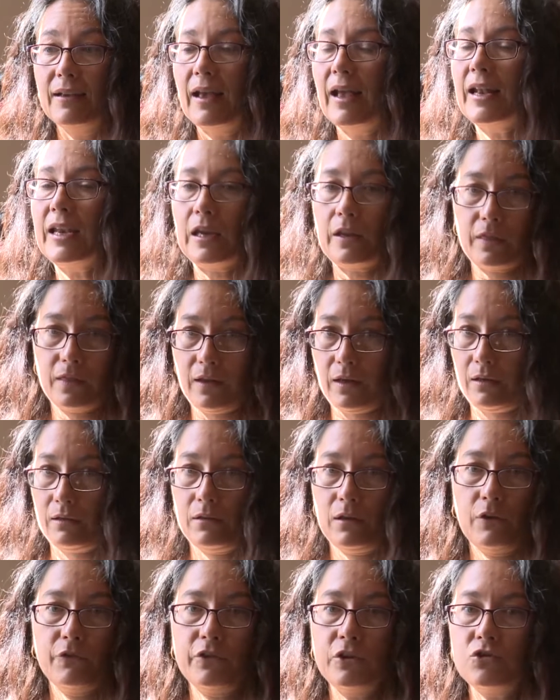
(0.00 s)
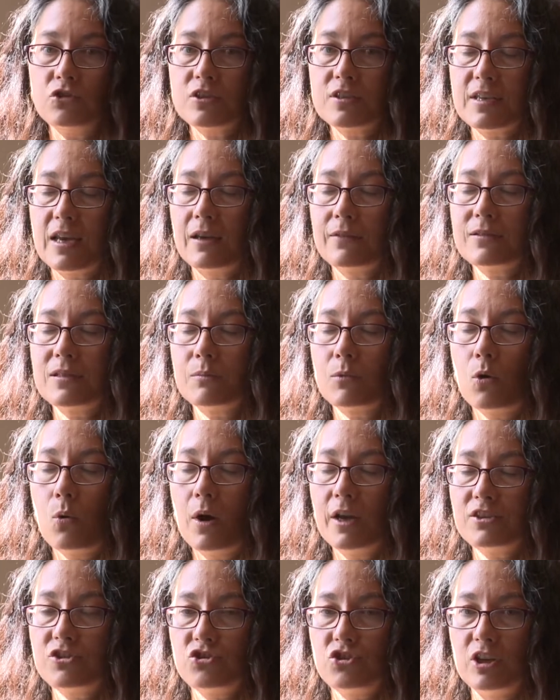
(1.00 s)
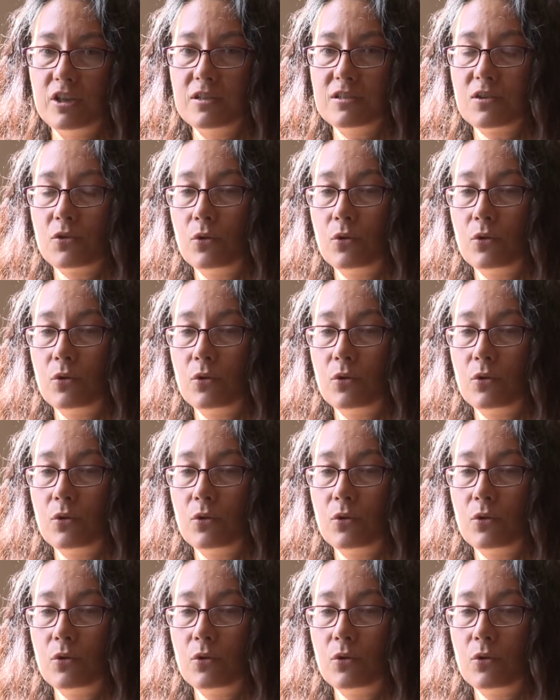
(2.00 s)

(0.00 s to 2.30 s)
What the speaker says: anything, if you just have some questions,